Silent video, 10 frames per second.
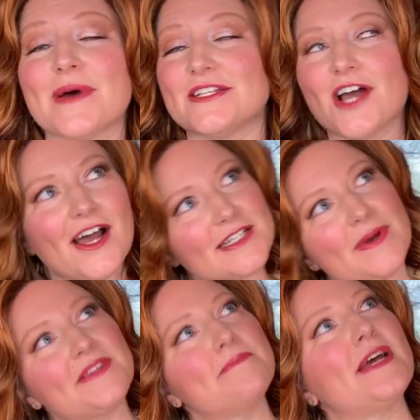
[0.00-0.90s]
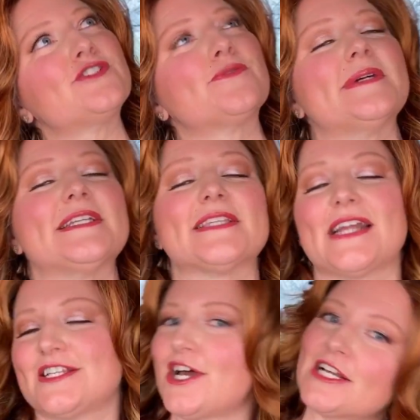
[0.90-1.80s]
I talked about the measurements, and
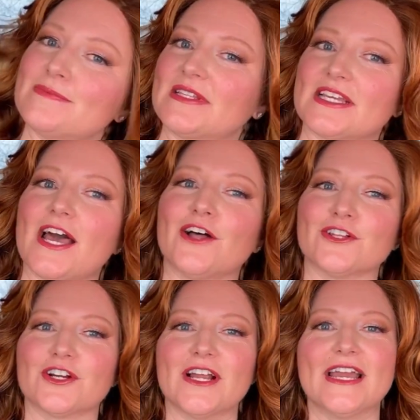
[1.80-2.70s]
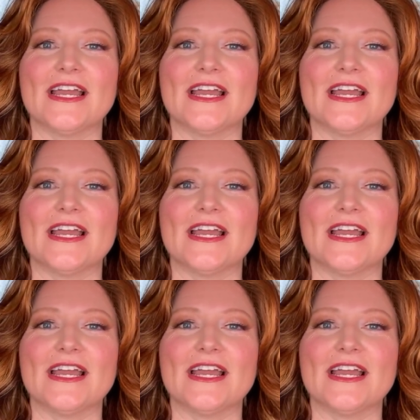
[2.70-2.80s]
I talked about the color.